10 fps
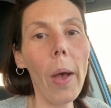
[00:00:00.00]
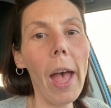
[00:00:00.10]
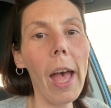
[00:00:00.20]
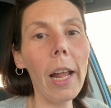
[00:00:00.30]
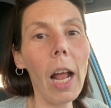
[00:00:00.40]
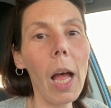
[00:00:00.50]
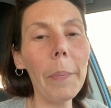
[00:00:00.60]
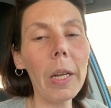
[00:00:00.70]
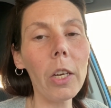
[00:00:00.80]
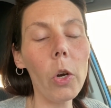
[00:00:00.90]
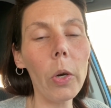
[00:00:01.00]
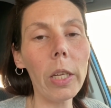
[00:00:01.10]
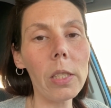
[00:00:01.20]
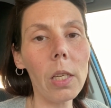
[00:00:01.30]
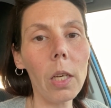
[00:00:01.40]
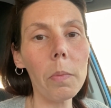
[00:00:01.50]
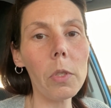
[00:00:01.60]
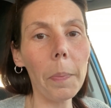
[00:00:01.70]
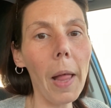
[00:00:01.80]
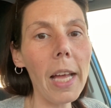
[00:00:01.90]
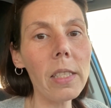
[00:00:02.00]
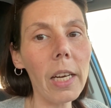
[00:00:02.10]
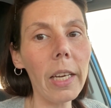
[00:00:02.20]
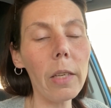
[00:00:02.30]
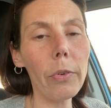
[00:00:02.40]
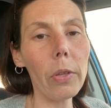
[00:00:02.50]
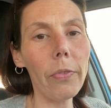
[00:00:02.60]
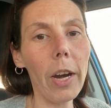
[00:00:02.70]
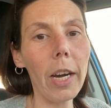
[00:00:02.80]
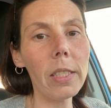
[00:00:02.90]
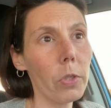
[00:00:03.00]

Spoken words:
and I'm gonna go get some supplies that I need for the ferrets.